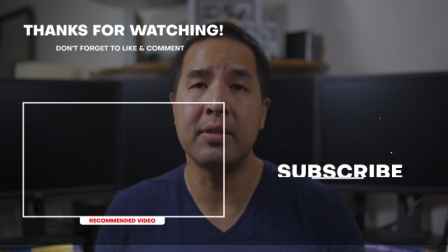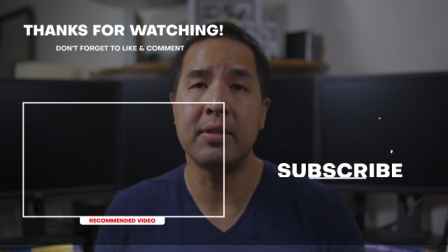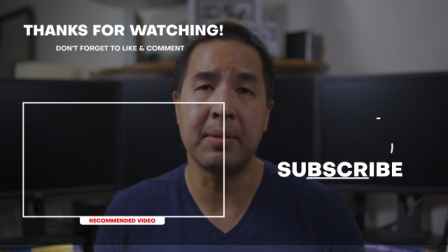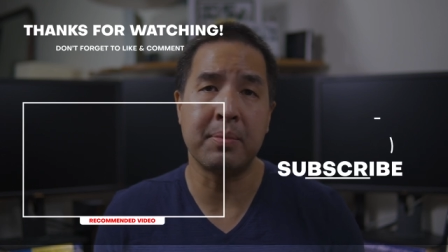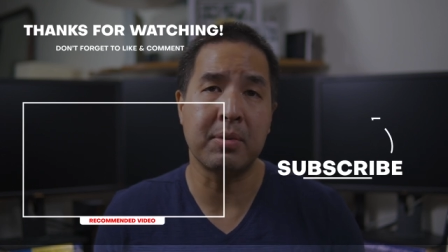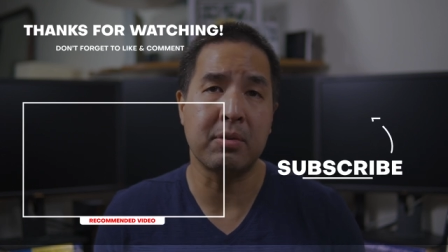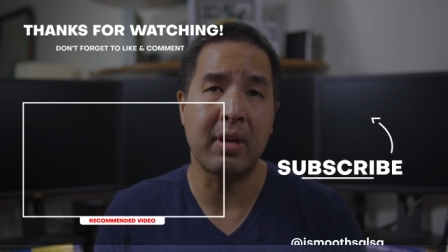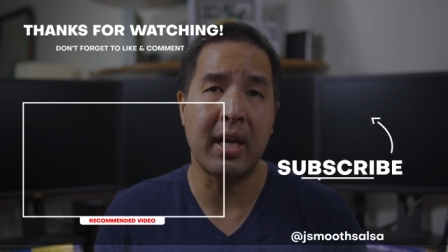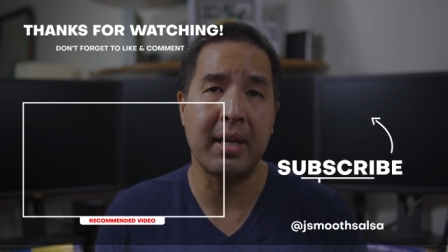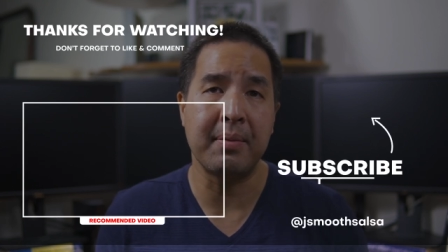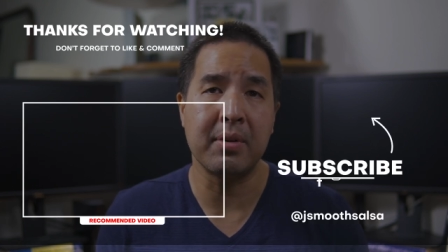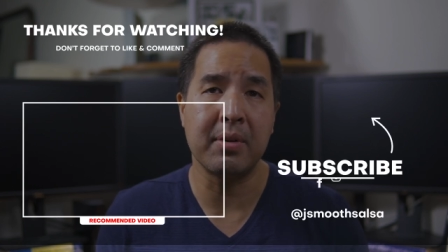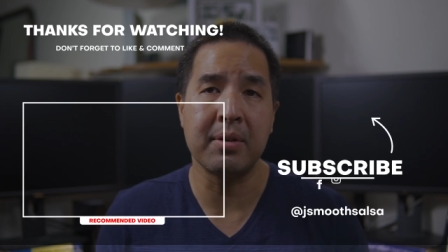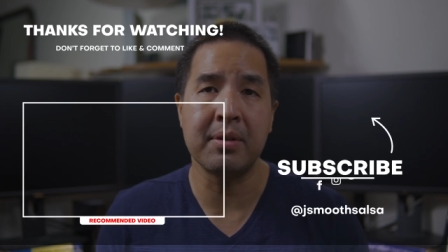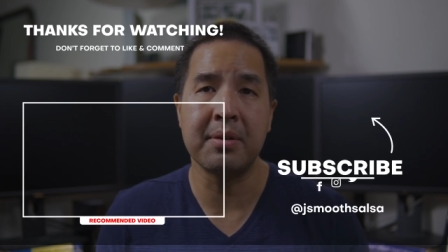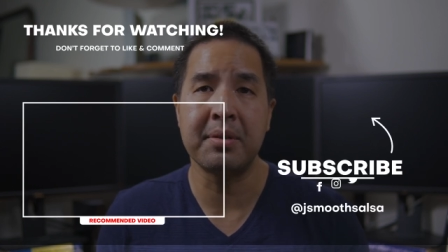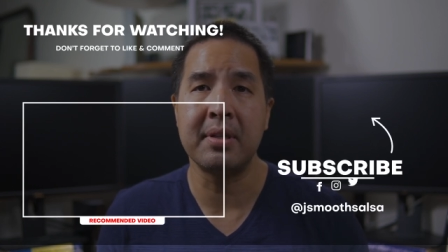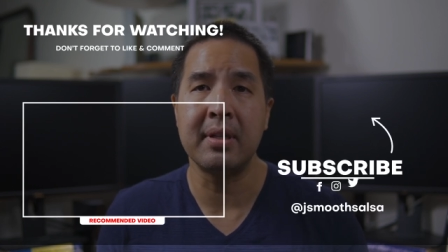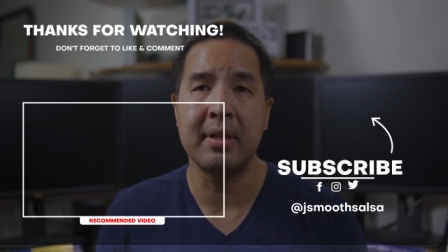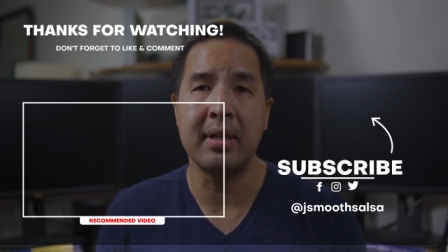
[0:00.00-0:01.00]

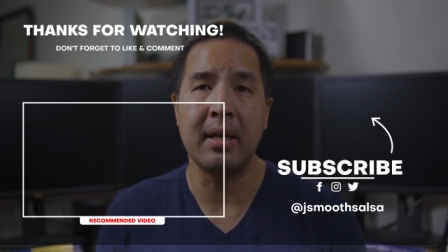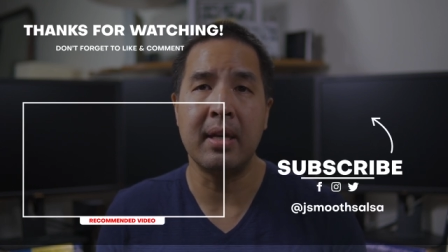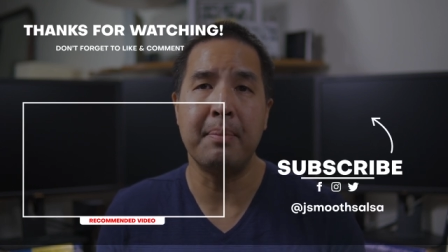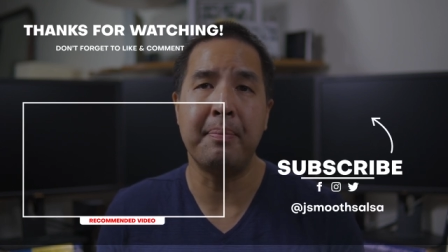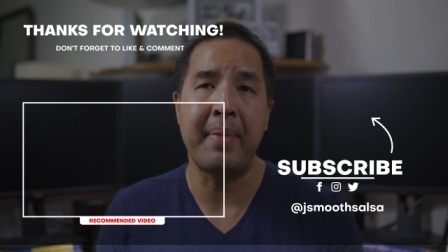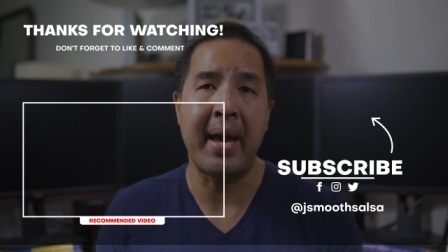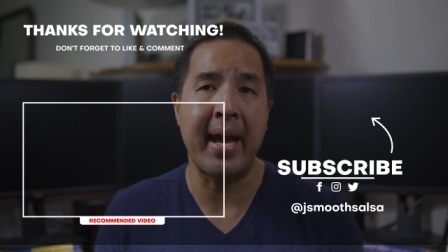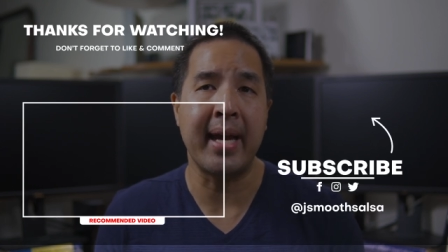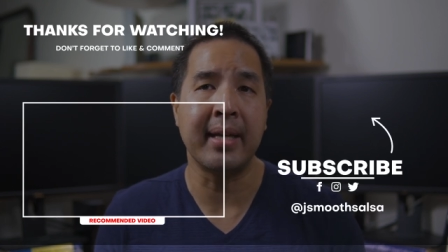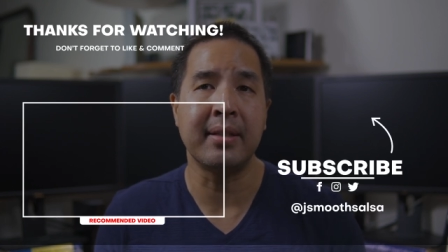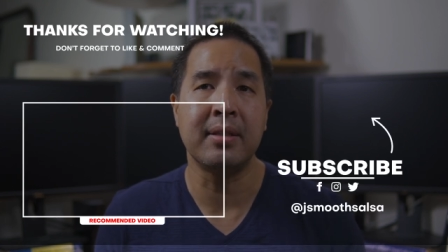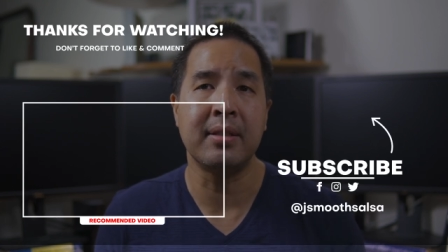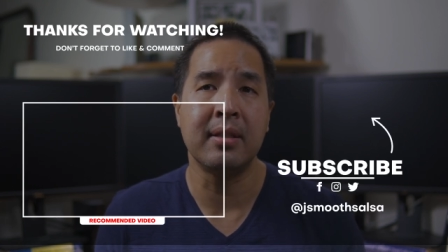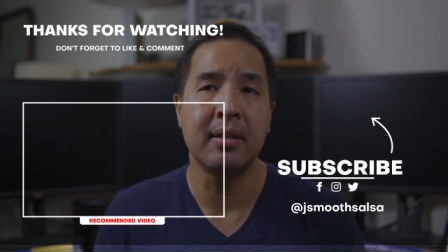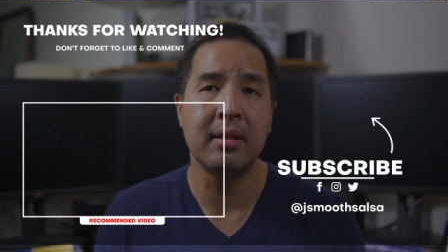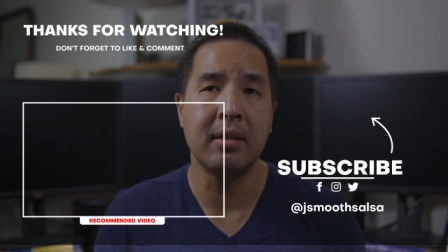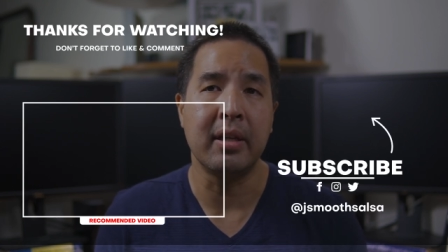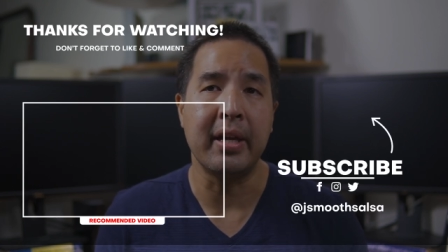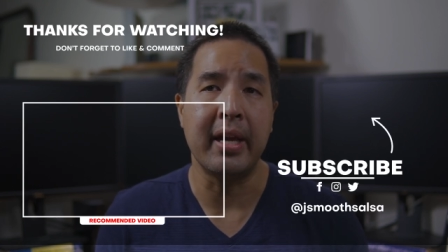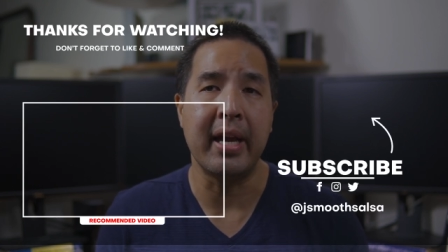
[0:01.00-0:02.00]
subscribers, Pat,
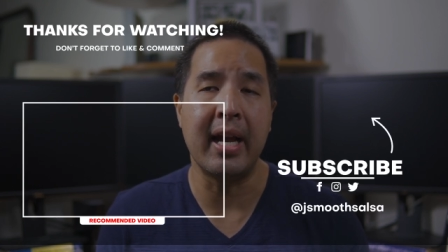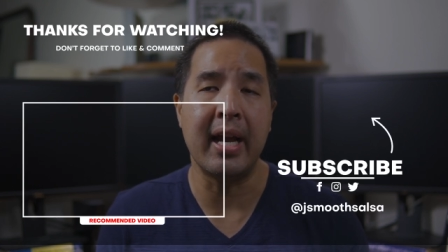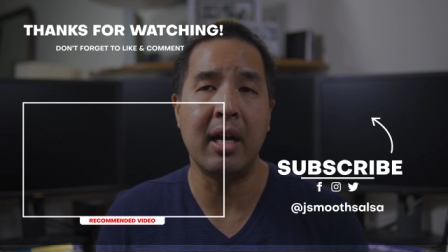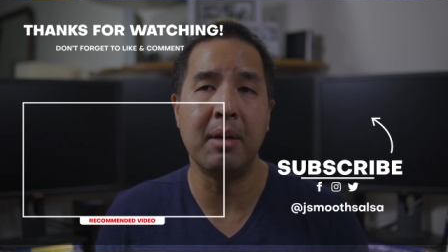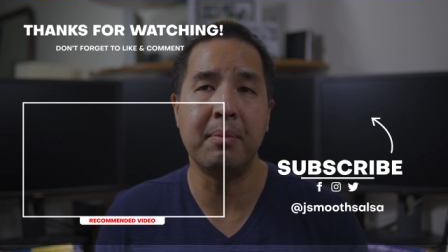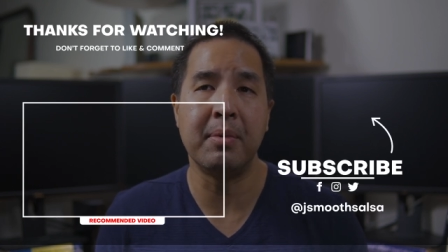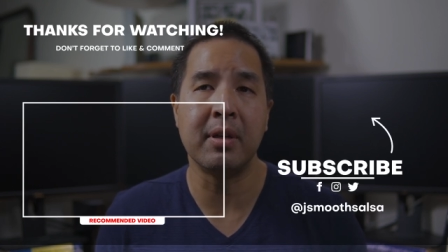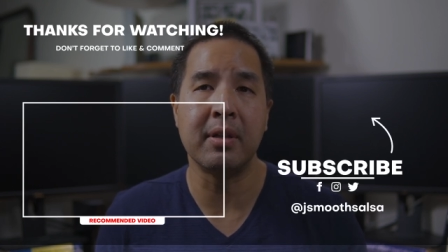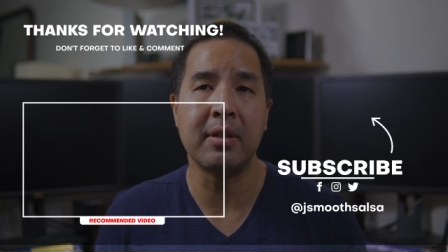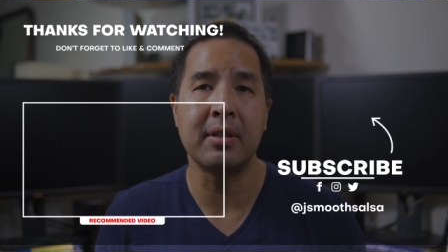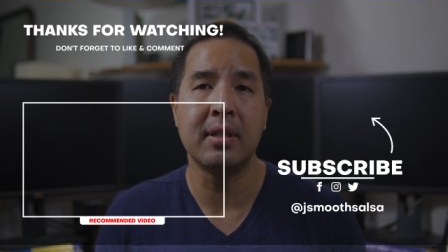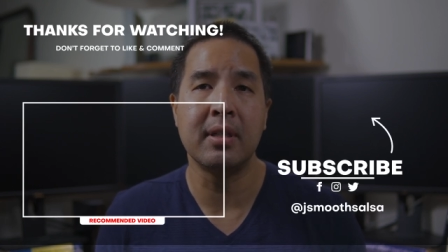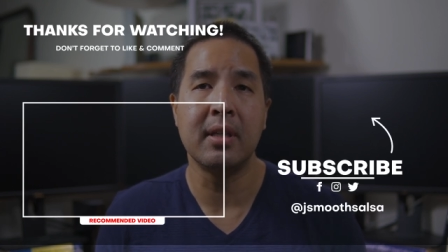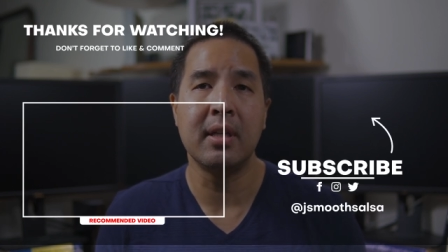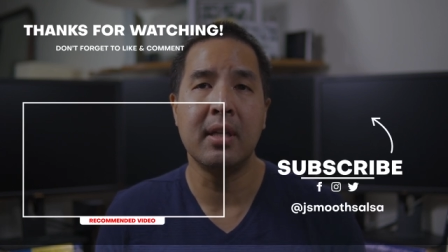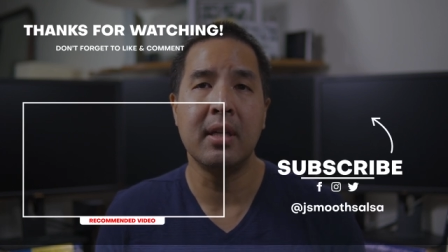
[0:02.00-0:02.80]
Albert.